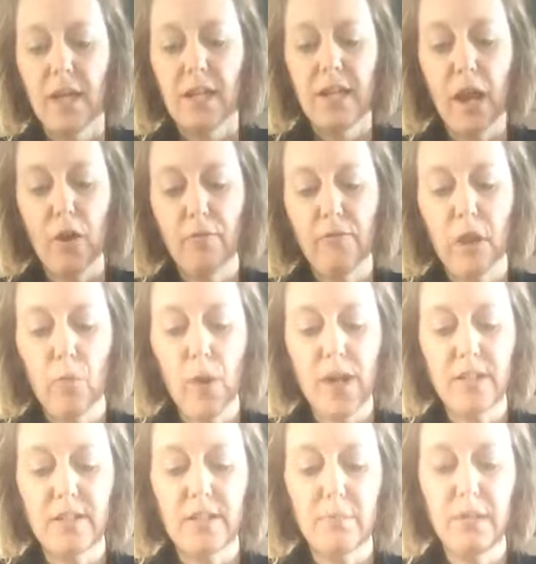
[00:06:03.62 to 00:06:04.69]
Now, if I
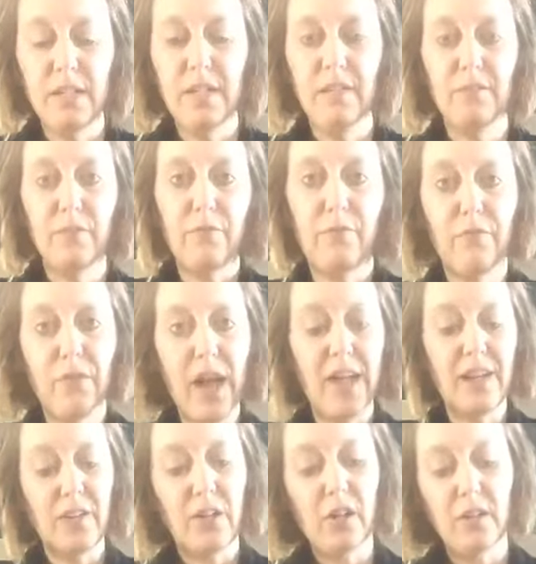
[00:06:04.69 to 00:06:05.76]
wanted to be even
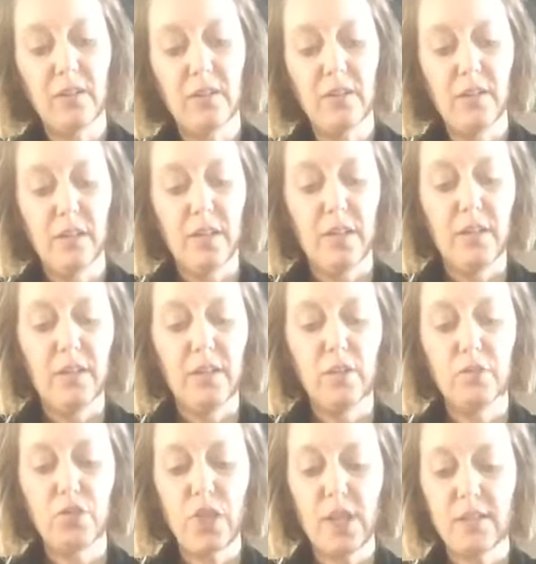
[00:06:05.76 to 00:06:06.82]
finer, you
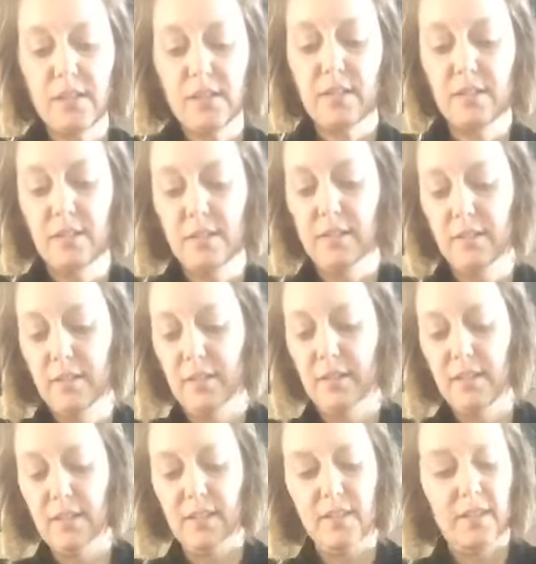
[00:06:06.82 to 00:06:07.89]
just
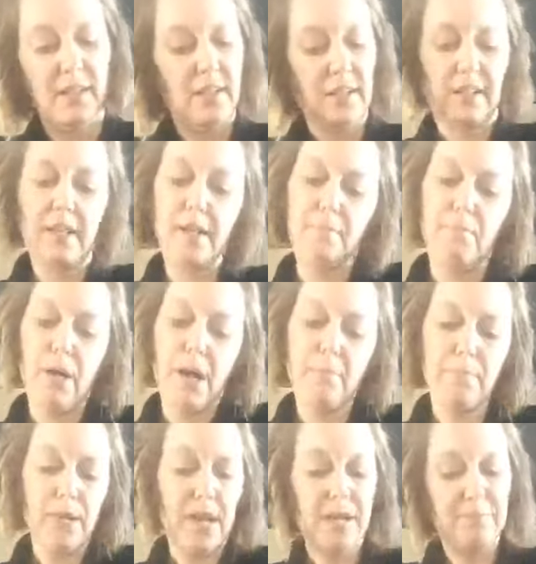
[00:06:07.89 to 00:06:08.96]
keep
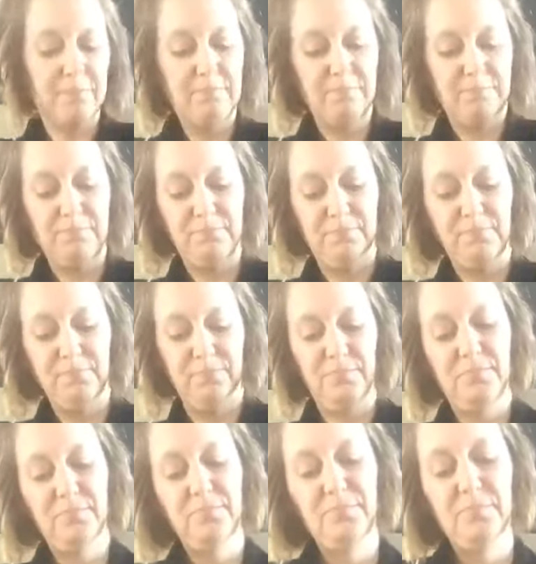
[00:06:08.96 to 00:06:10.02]

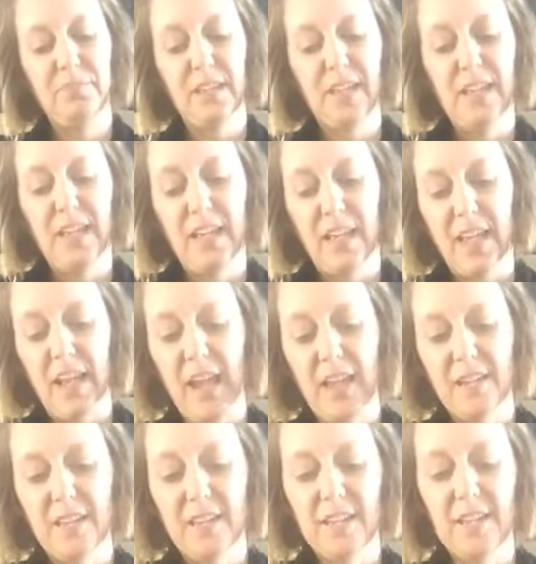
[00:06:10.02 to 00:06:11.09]
pumping.
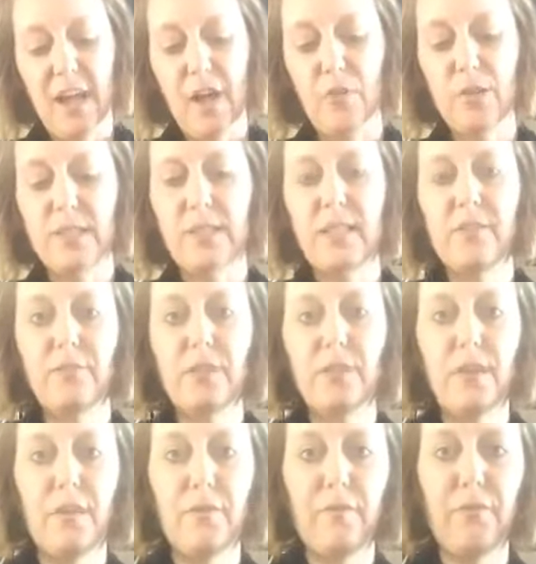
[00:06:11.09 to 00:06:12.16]
And now it's even
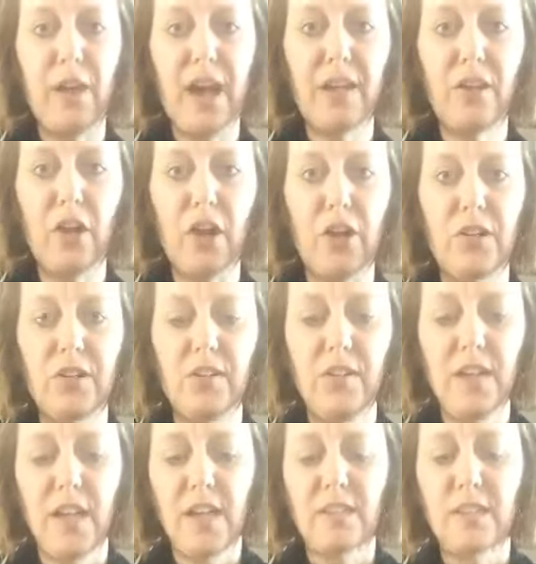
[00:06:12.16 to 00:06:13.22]
finer.
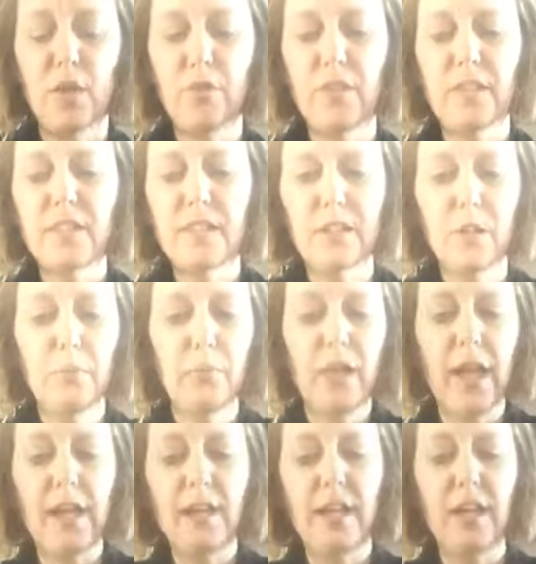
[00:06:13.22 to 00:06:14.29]
So this little
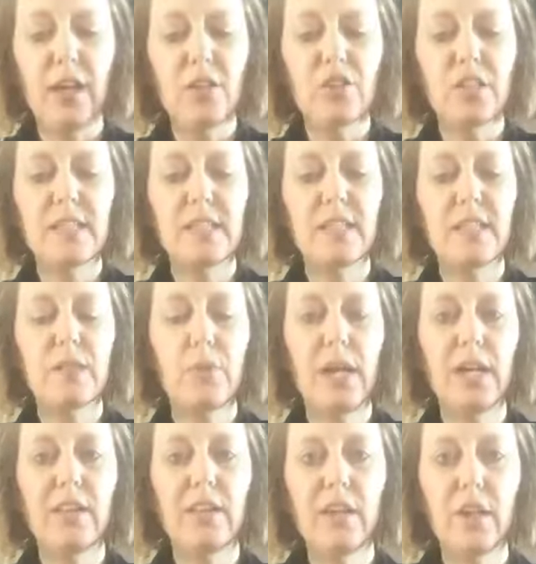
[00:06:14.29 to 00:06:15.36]
blade here just sits right
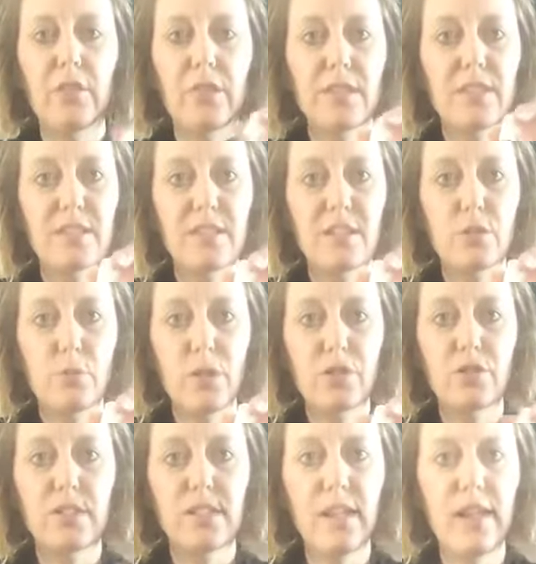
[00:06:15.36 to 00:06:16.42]
in there. This is
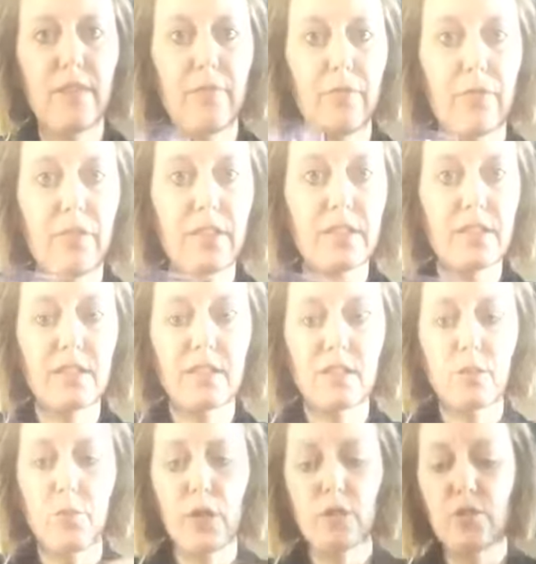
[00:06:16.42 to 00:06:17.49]
dishwasher safe. This is
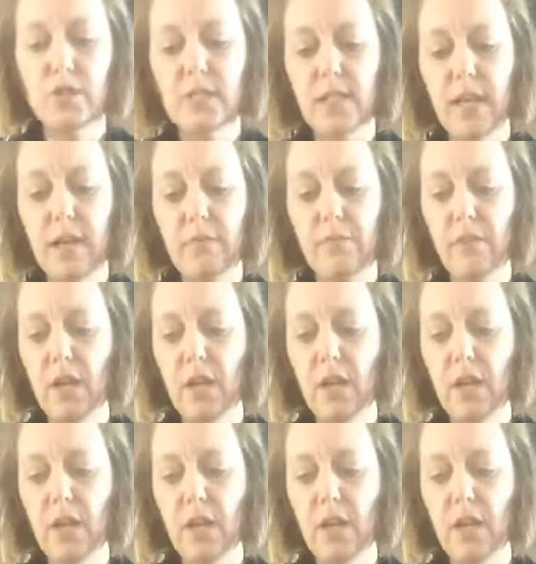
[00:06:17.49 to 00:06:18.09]
dishwasher safe.